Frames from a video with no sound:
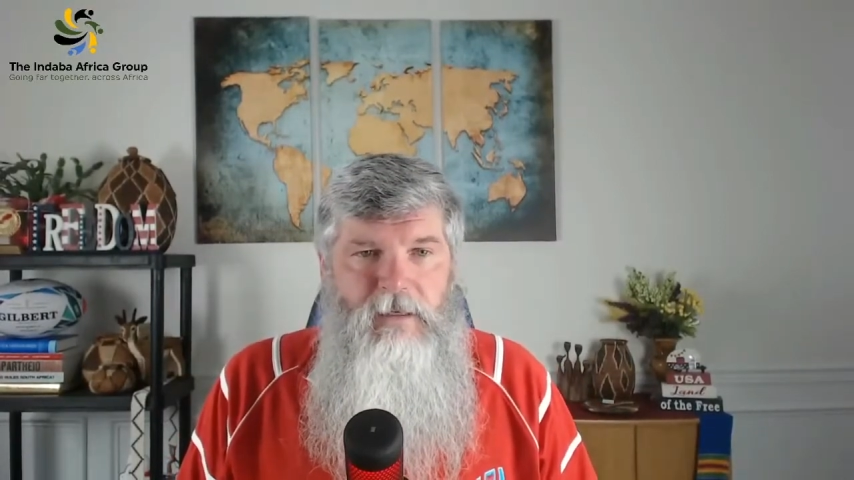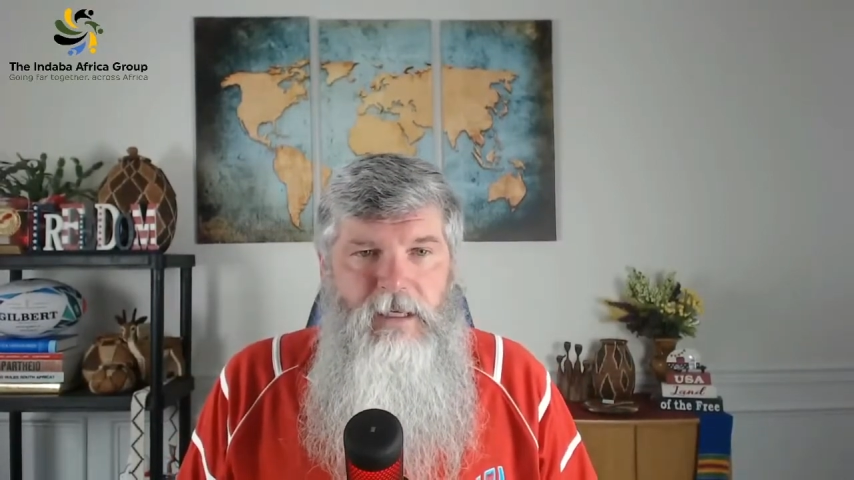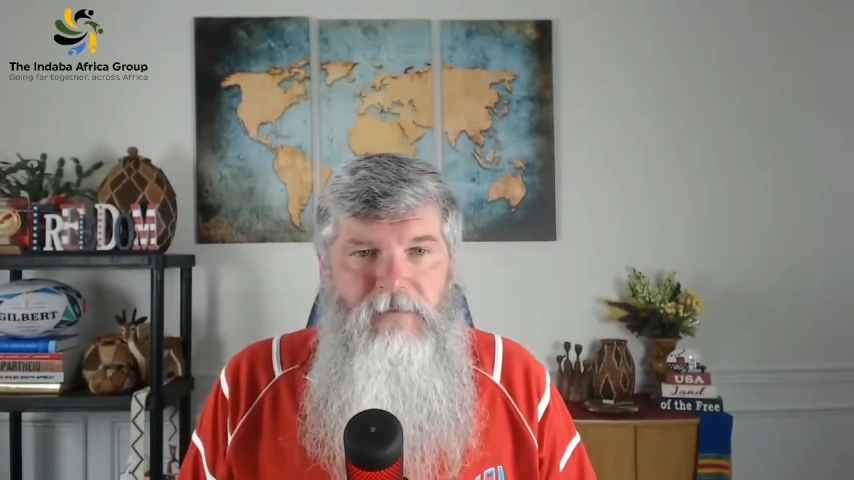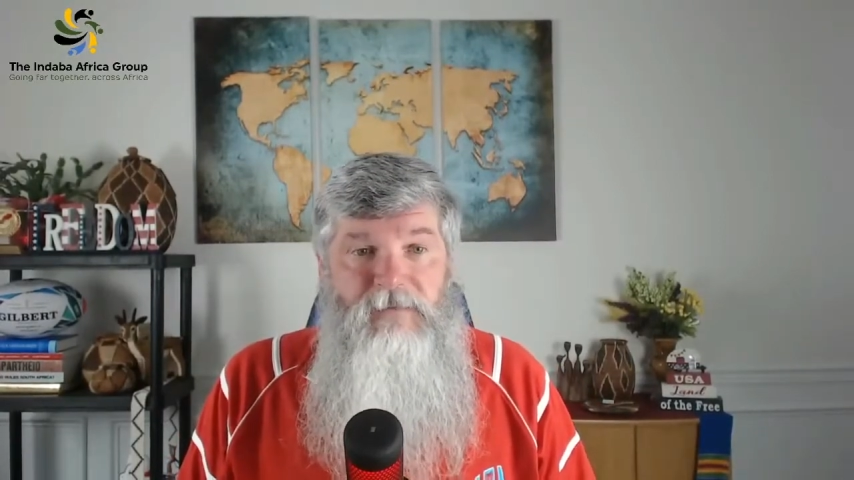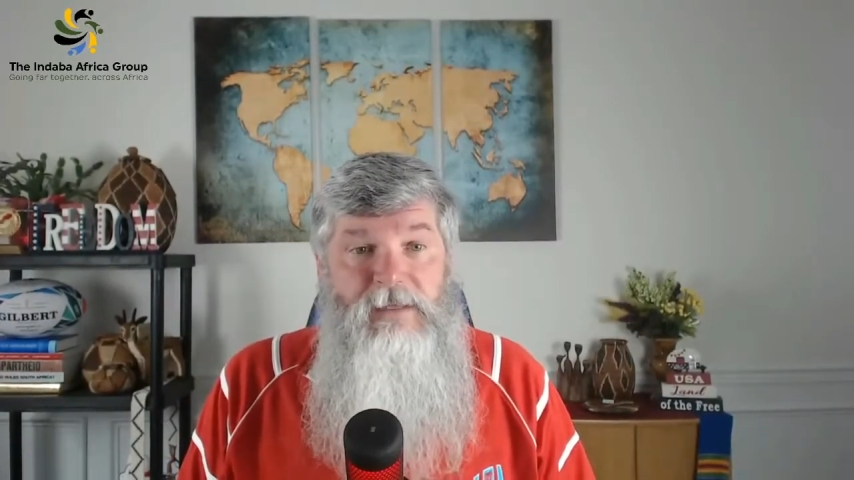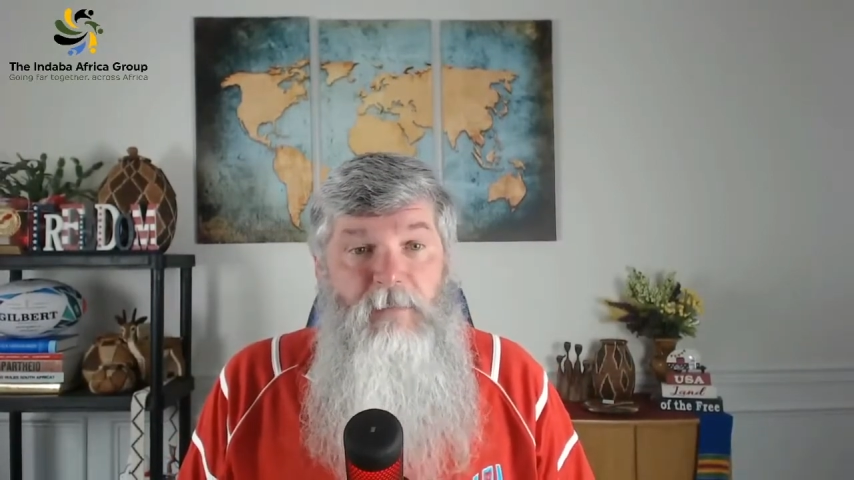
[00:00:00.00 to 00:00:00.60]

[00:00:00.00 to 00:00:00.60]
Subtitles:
infant